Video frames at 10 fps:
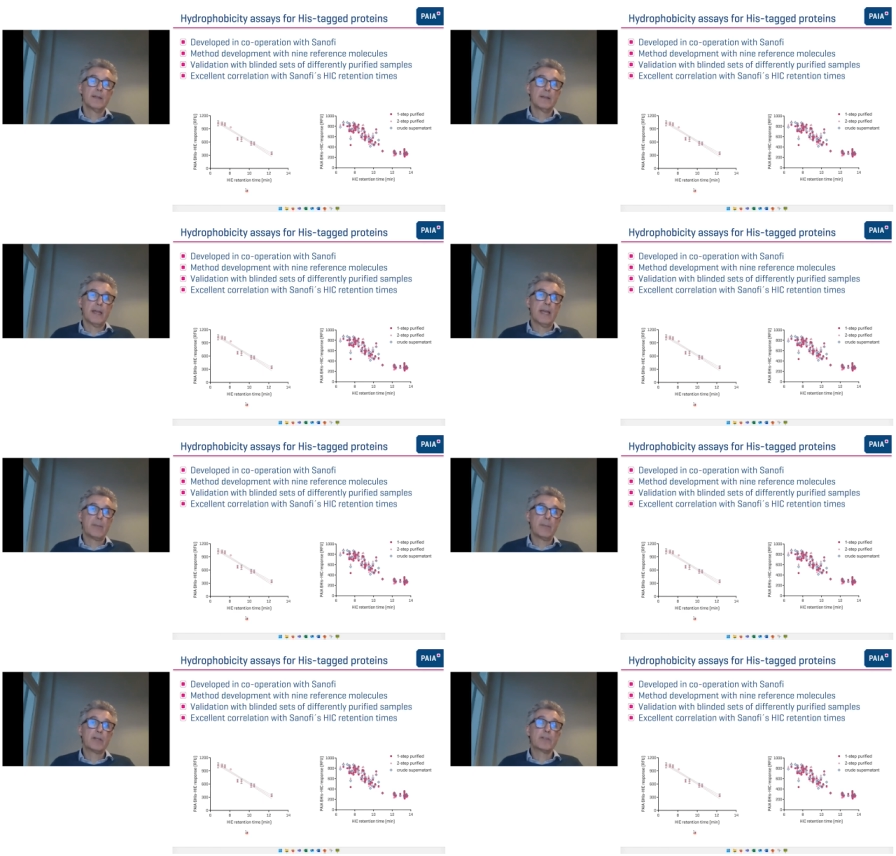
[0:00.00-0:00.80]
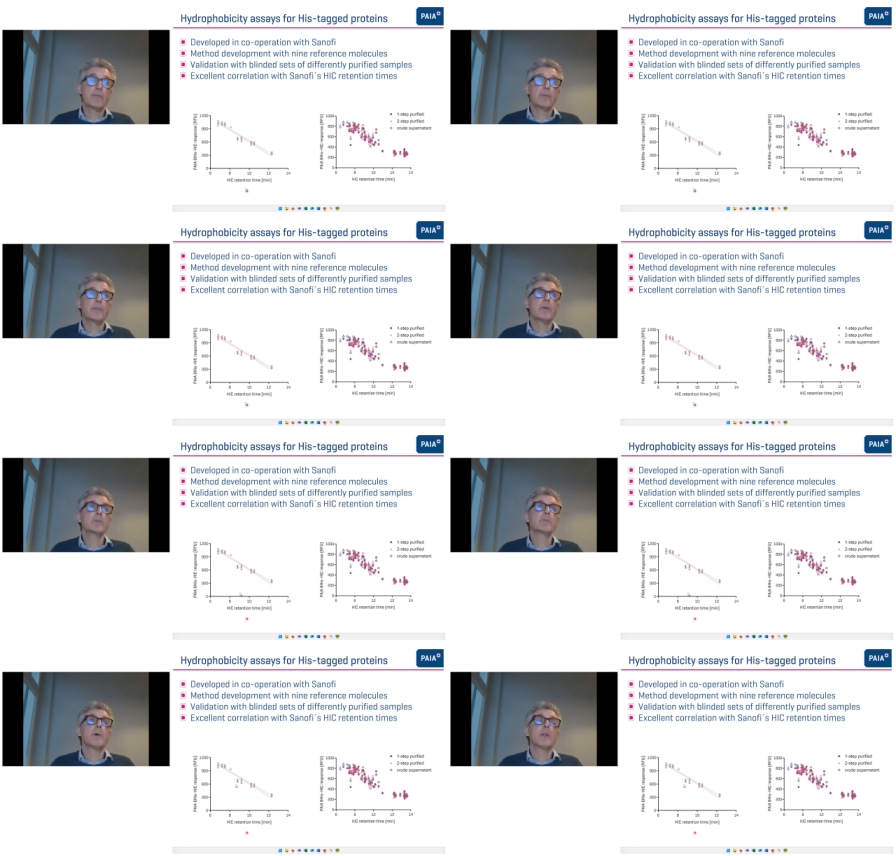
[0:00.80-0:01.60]
they had measured for
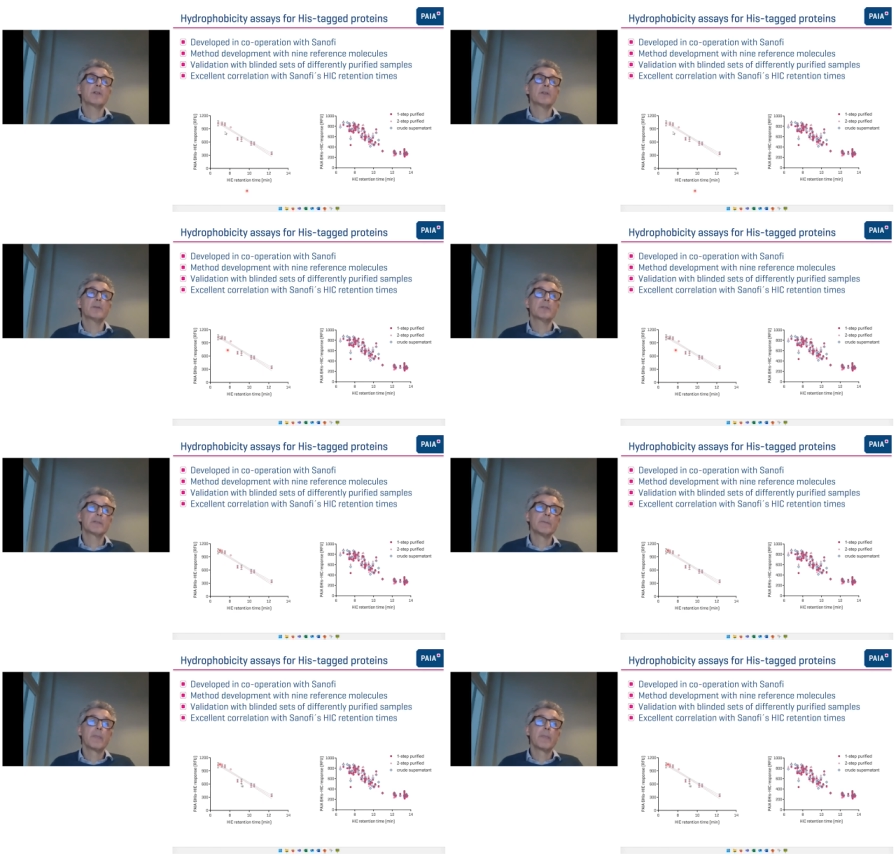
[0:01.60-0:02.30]
those molecules.